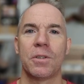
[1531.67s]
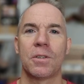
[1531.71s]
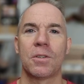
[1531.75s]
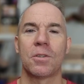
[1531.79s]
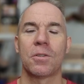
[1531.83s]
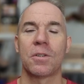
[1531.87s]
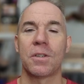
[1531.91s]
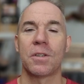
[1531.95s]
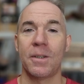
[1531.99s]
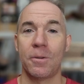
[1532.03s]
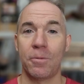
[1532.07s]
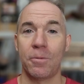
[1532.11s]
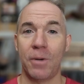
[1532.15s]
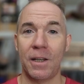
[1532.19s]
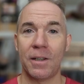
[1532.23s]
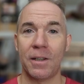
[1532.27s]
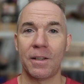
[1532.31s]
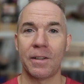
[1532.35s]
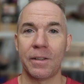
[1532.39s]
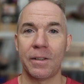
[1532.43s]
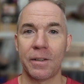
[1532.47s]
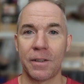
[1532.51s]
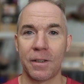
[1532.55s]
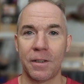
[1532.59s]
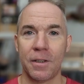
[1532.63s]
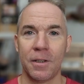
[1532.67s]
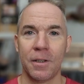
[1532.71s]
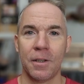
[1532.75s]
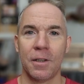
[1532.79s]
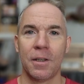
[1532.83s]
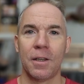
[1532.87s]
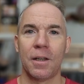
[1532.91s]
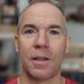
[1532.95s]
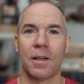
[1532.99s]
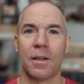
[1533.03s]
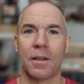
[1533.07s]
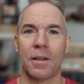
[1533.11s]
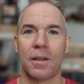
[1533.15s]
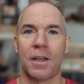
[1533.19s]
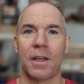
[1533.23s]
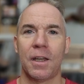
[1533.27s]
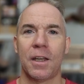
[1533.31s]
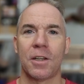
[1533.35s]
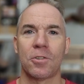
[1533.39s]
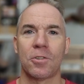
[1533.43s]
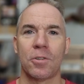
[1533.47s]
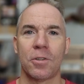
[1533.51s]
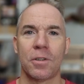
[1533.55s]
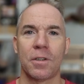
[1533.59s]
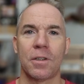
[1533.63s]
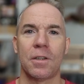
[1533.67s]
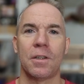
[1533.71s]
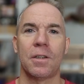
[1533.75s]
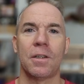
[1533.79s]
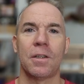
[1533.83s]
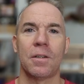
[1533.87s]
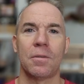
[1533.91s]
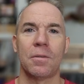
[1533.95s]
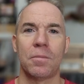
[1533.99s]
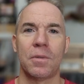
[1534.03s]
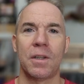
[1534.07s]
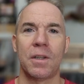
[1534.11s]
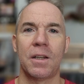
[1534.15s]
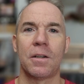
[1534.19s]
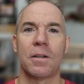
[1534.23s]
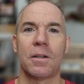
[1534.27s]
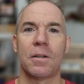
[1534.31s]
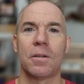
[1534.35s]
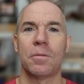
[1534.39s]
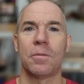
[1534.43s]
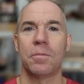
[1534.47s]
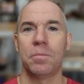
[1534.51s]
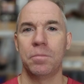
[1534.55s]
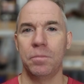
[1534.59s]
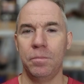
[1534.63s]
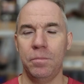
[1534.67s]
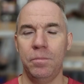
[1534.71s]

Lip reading: So theoretically, actually, there